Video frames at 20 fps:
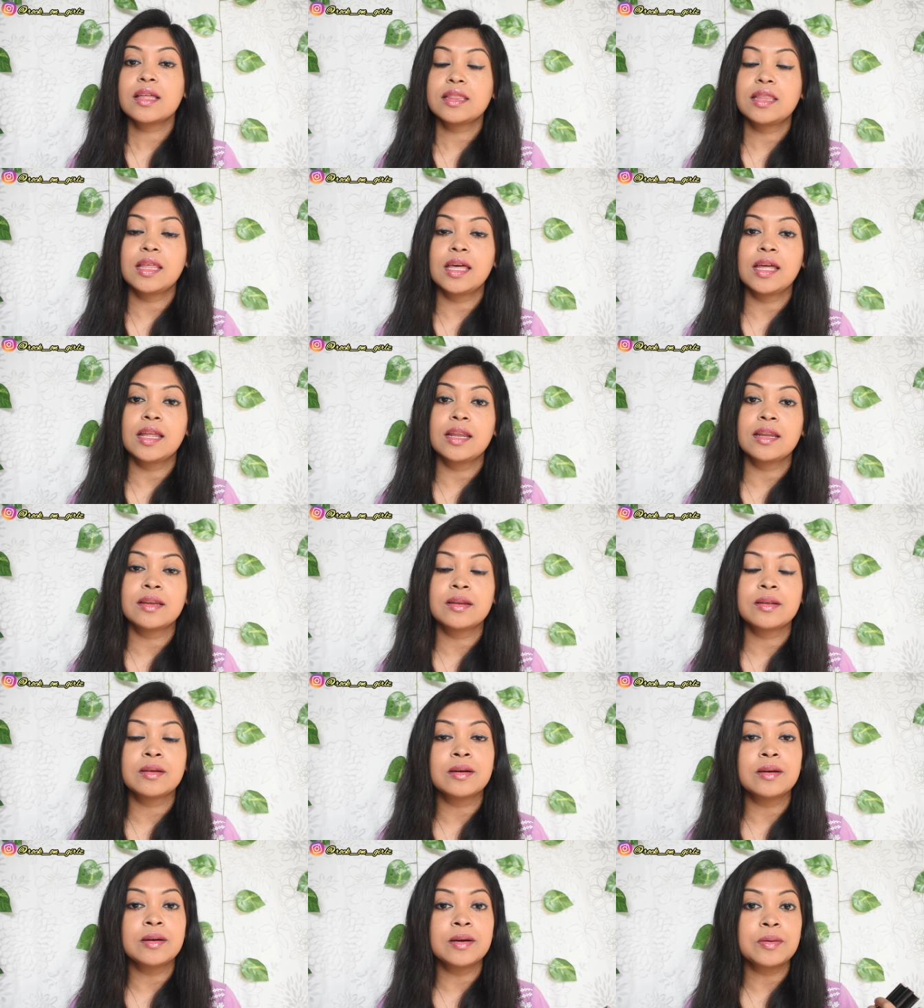then
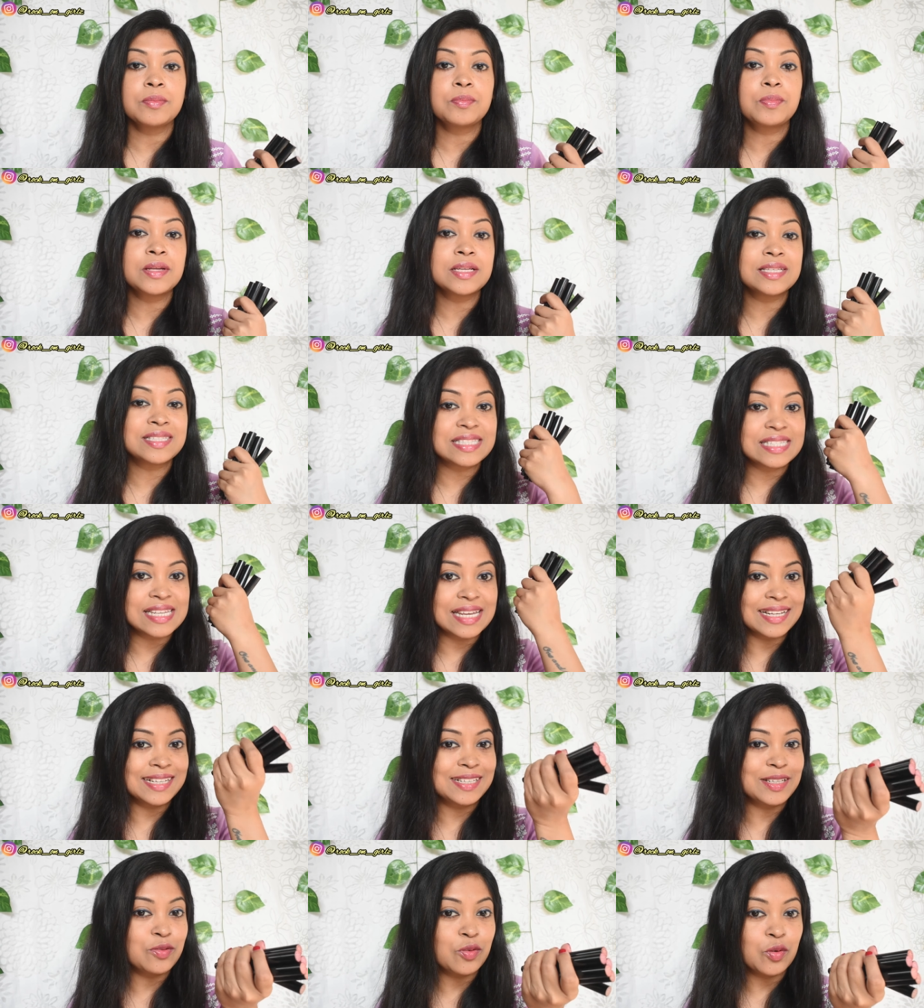uh, please stay
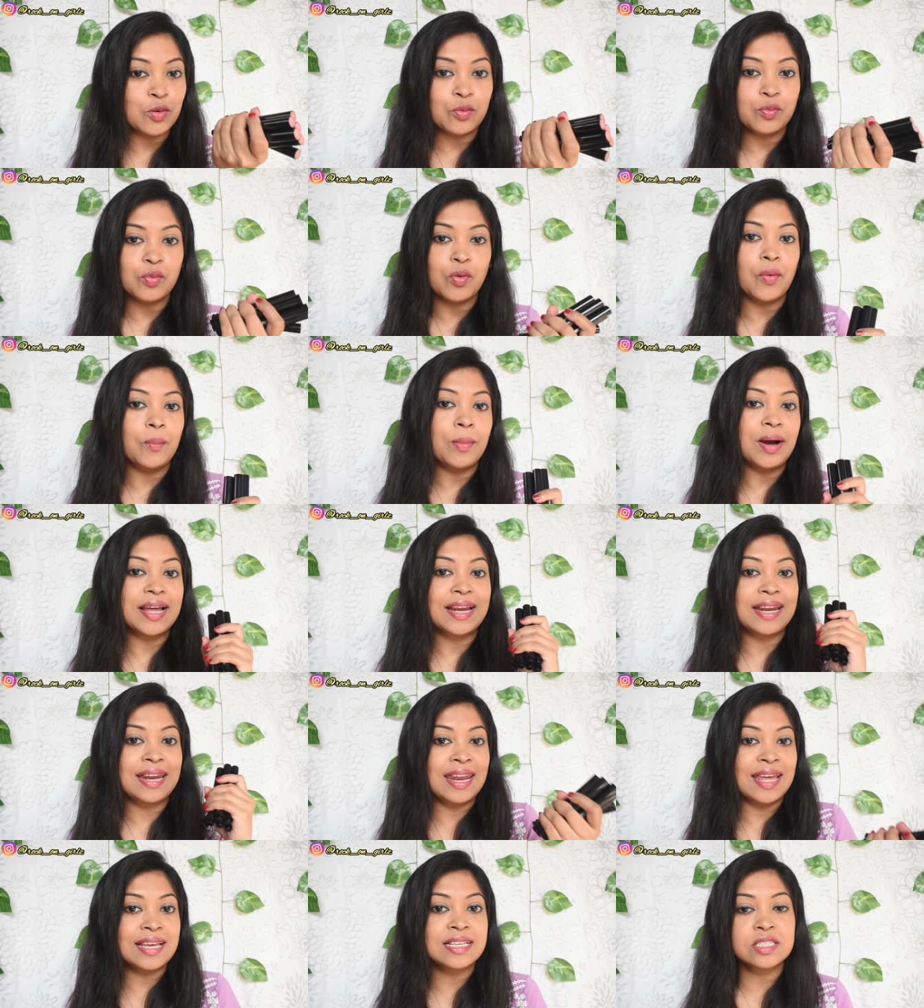tuned for my
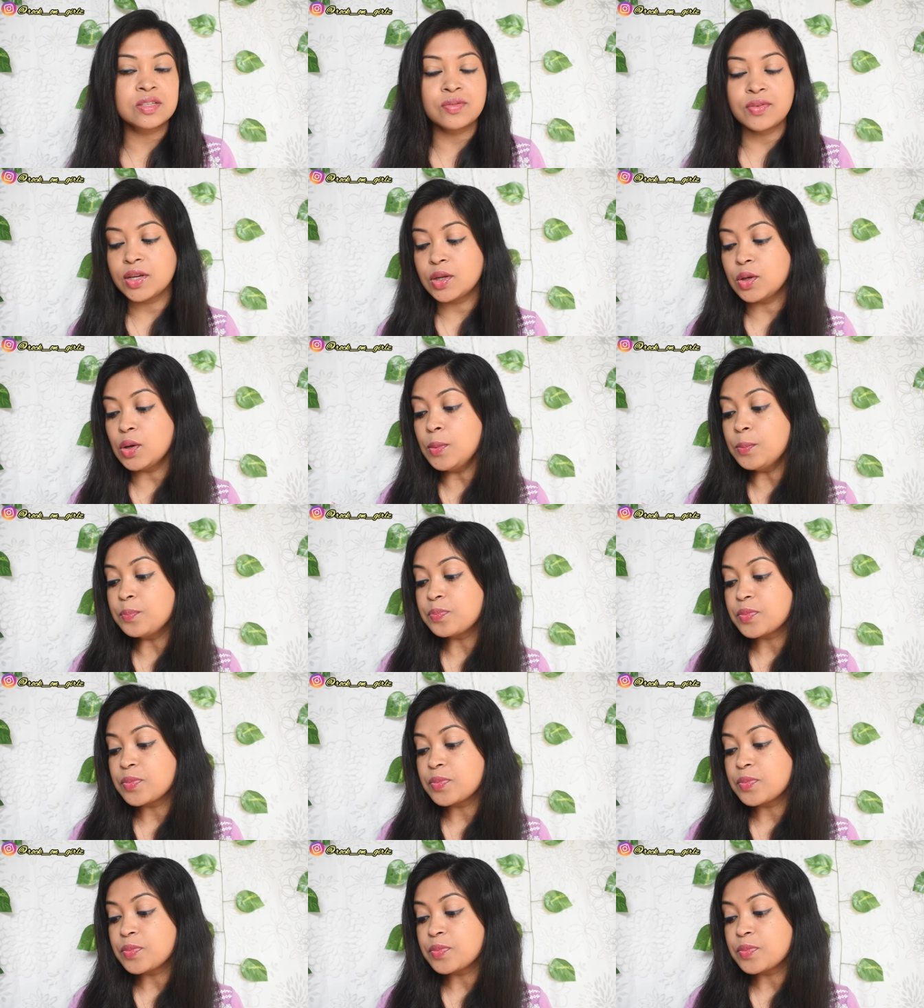next video